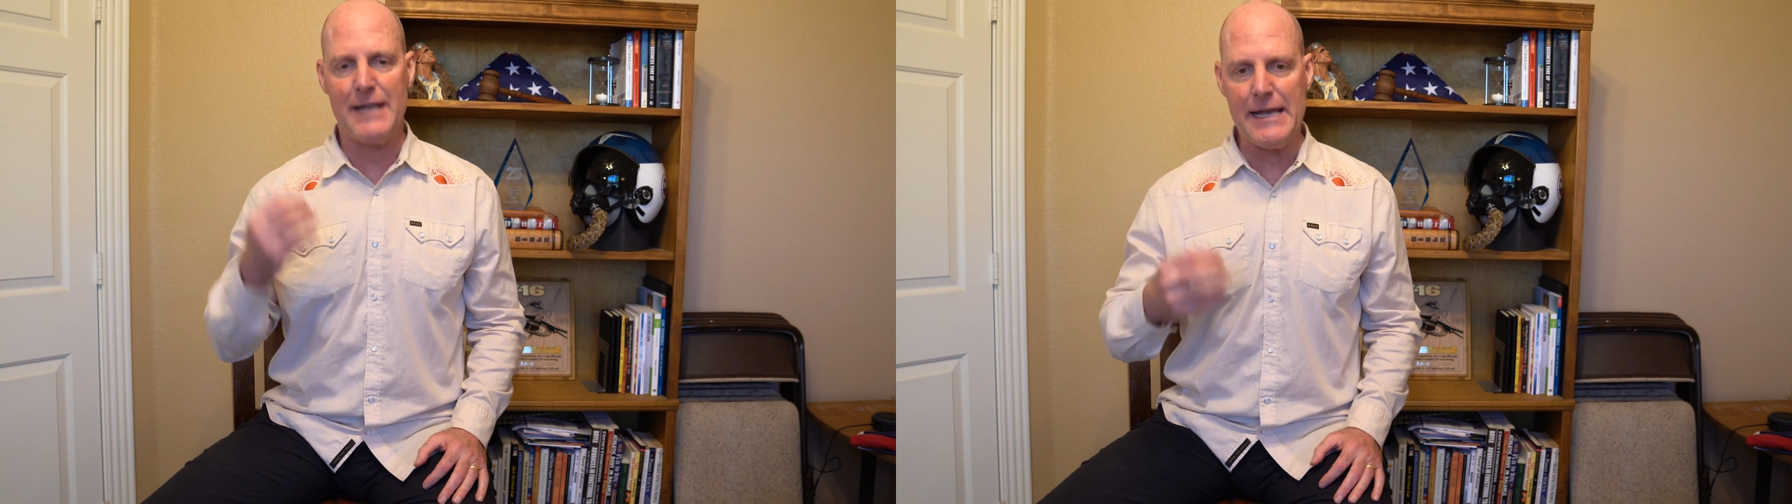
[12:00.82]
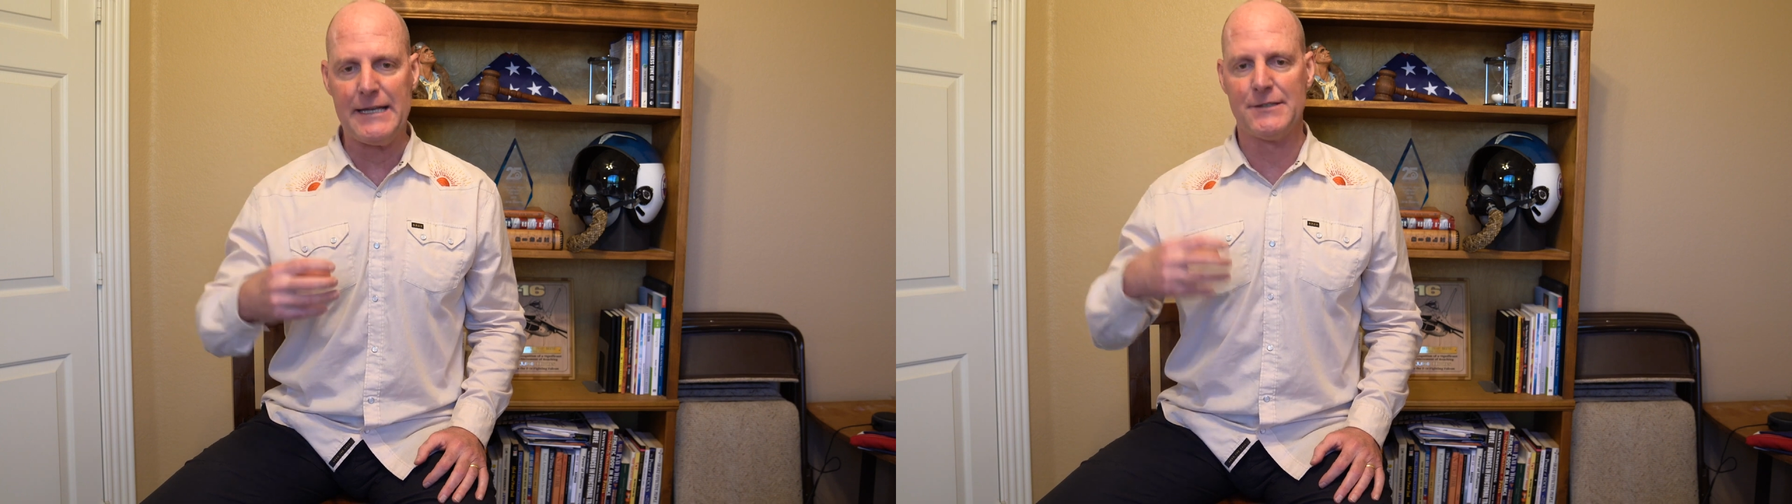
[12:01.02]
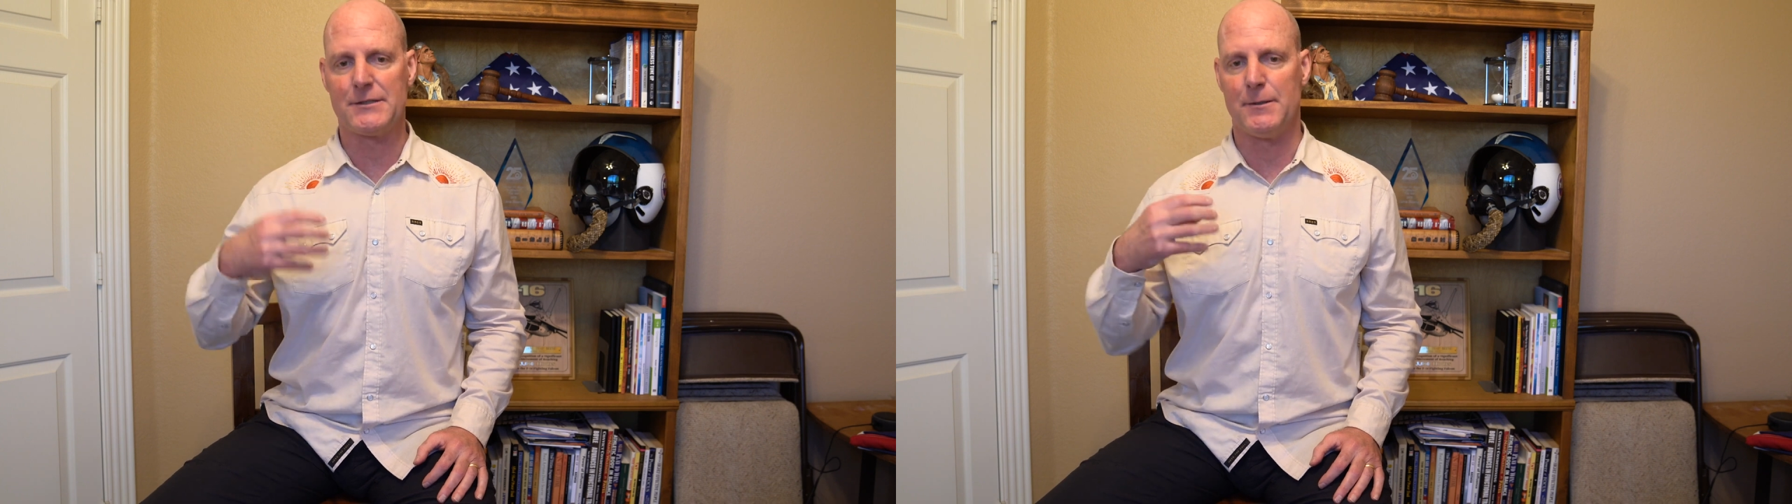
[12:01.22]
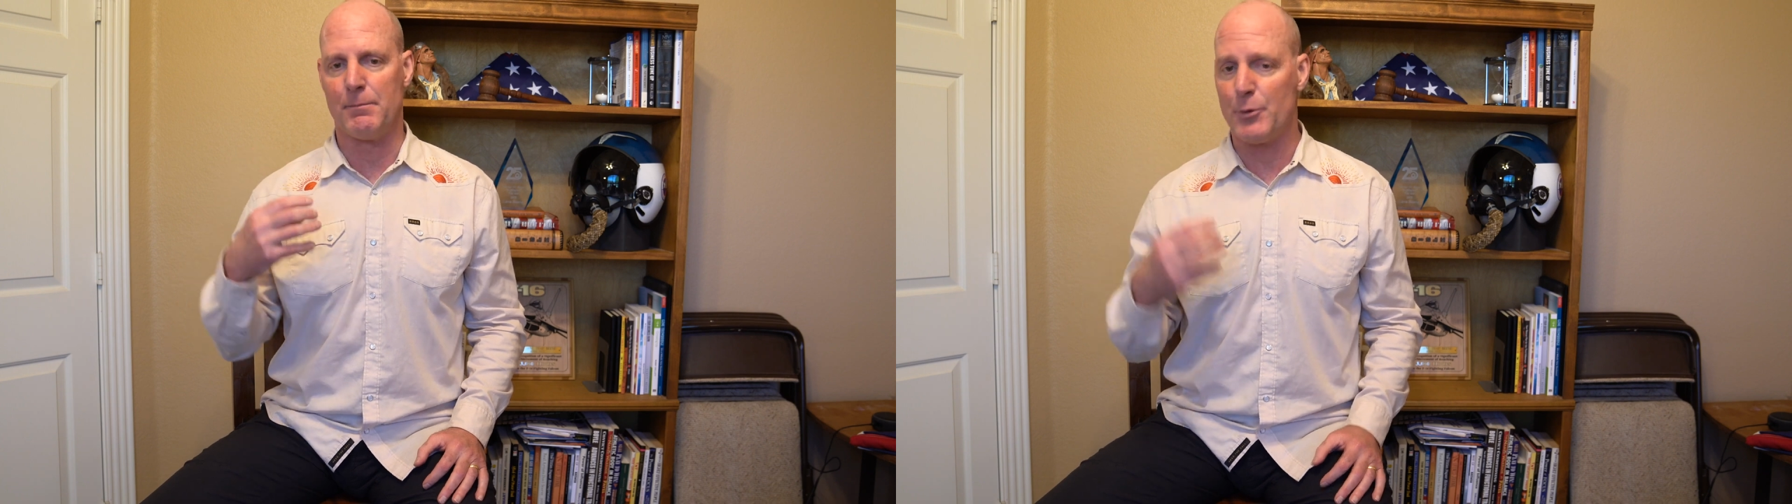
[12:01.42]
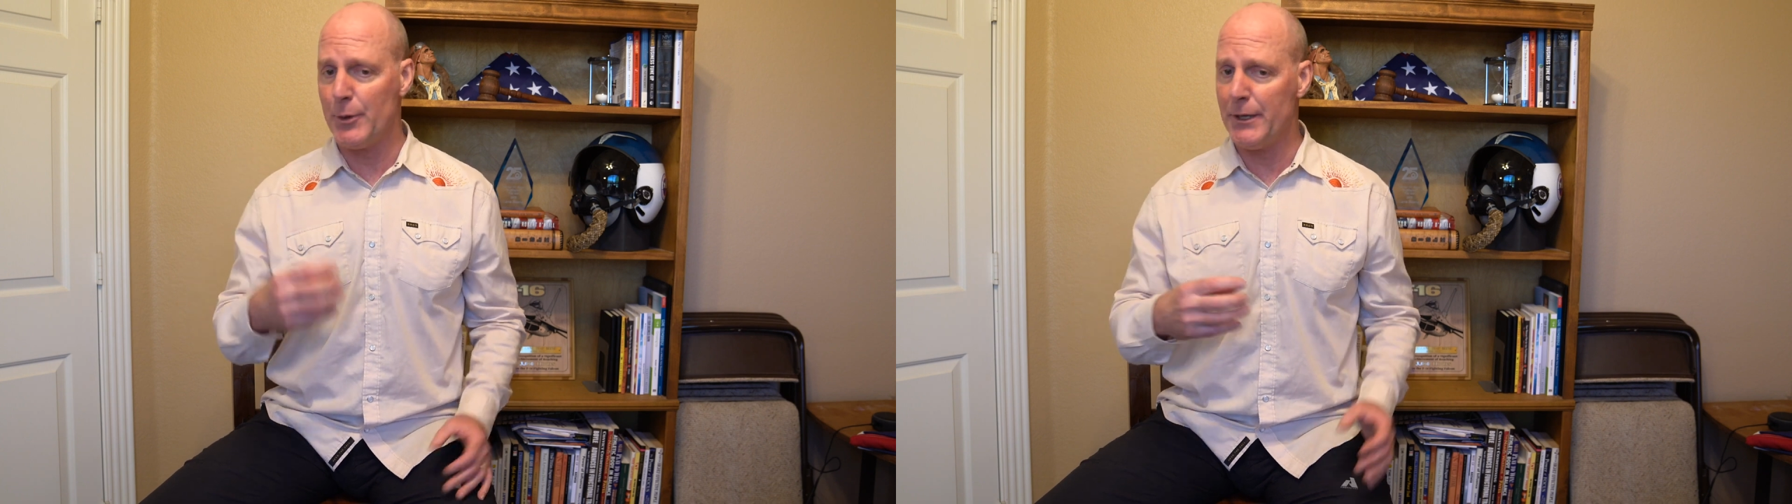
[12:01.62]
taken
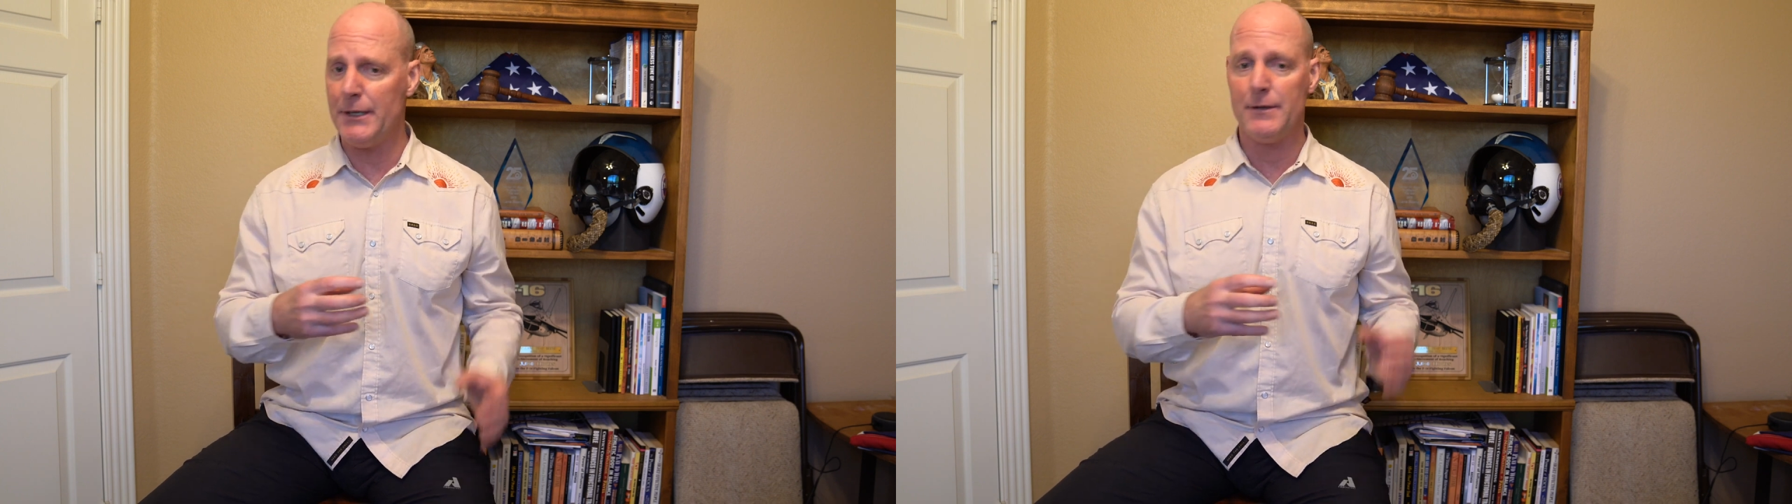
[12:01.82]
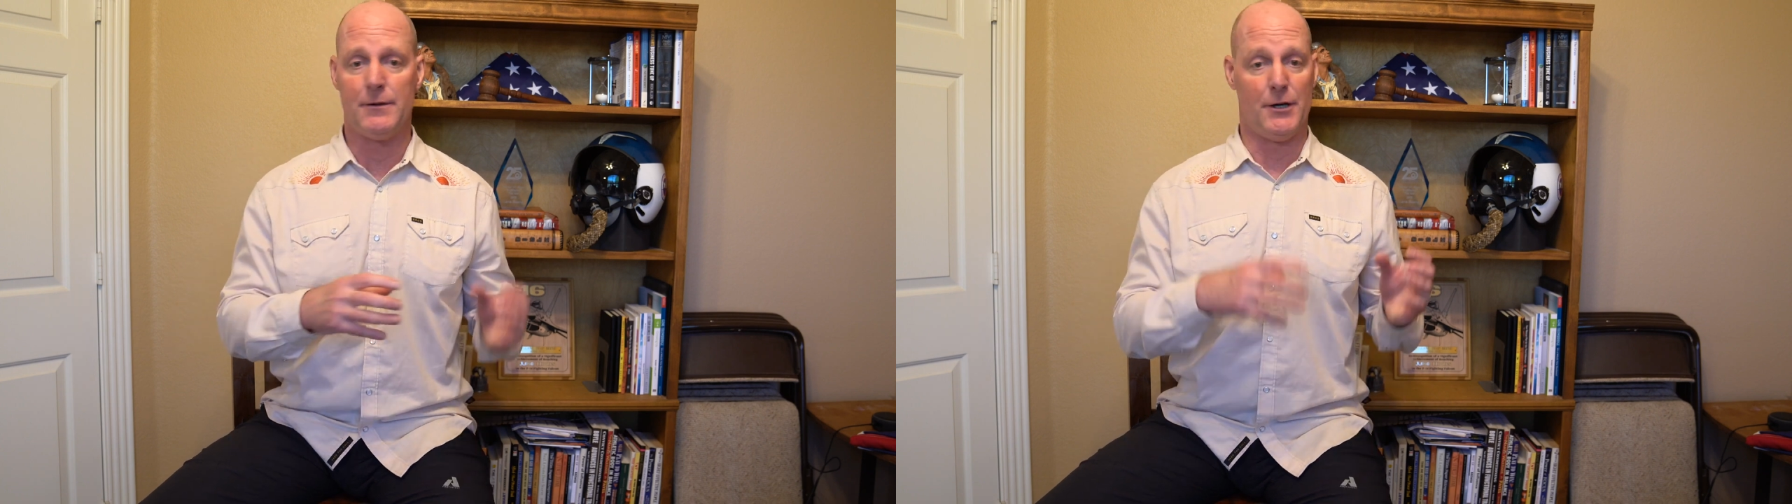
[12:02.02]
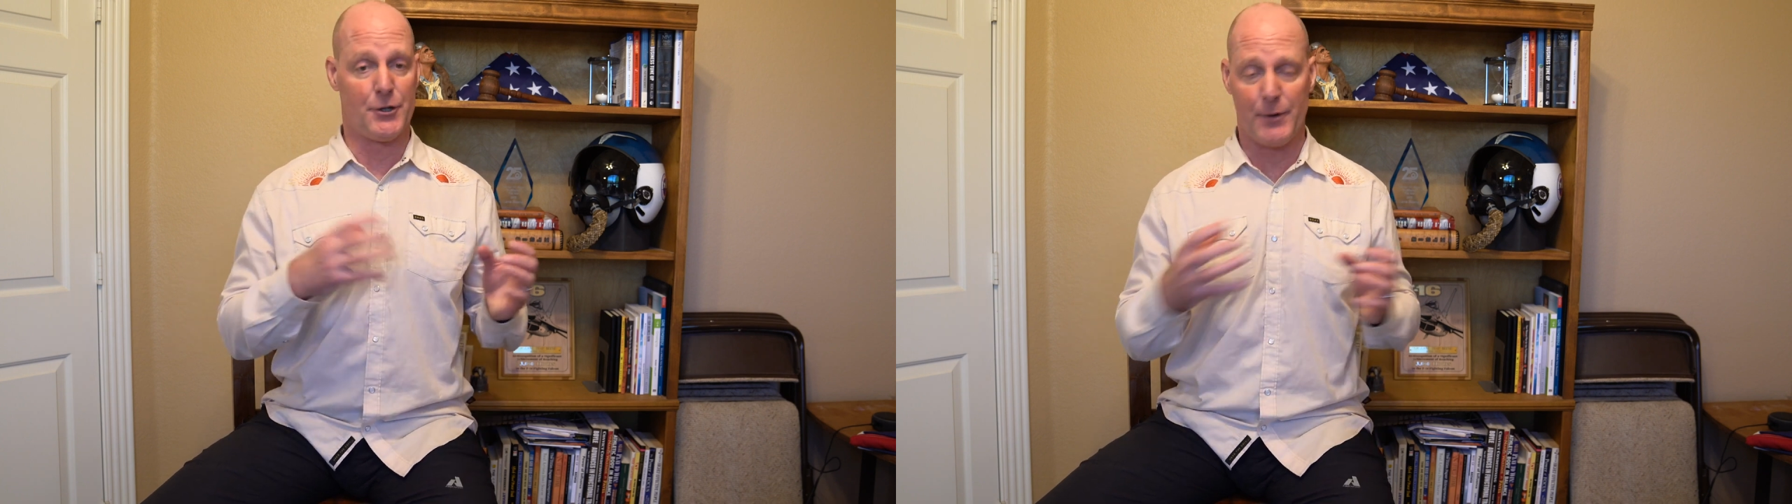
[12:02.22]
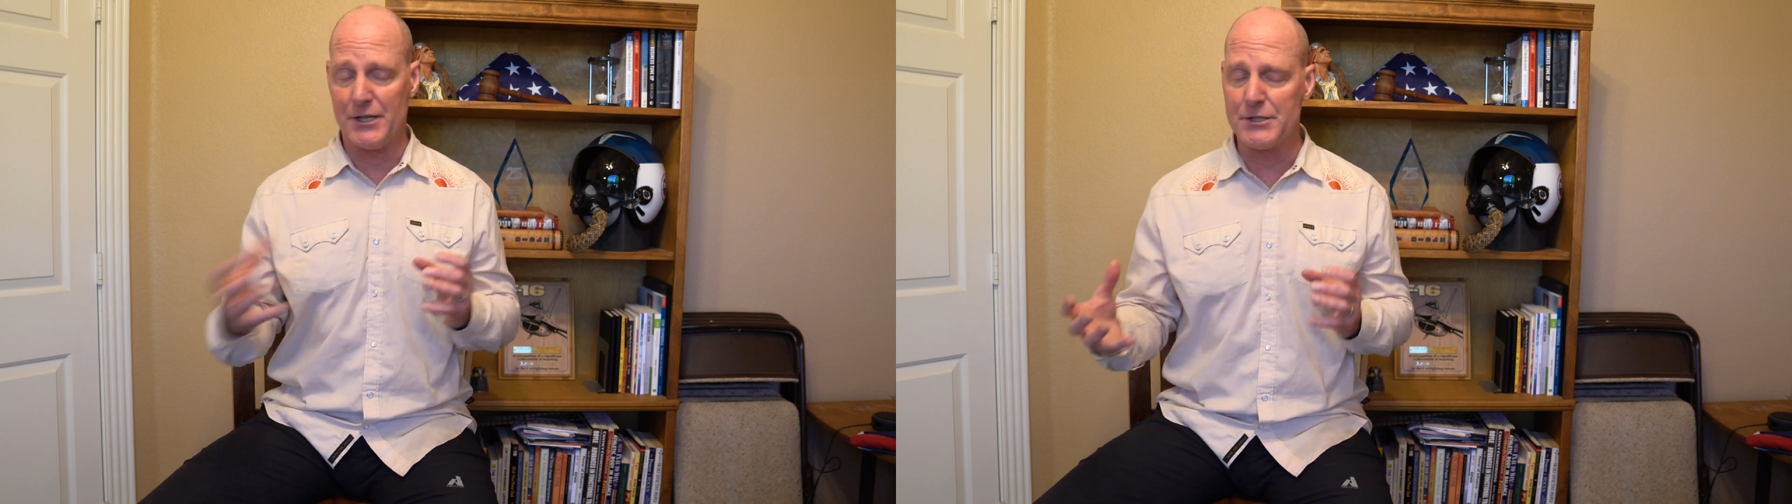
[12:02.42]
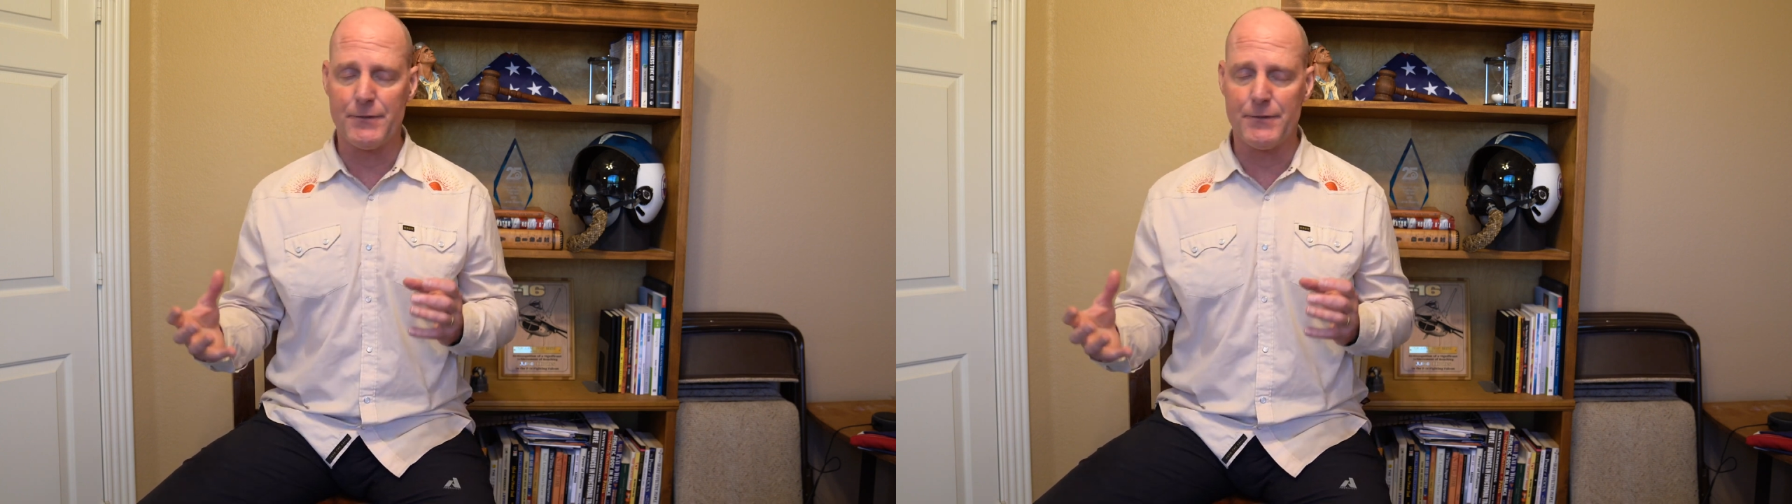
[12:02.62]
some pretty aggressive,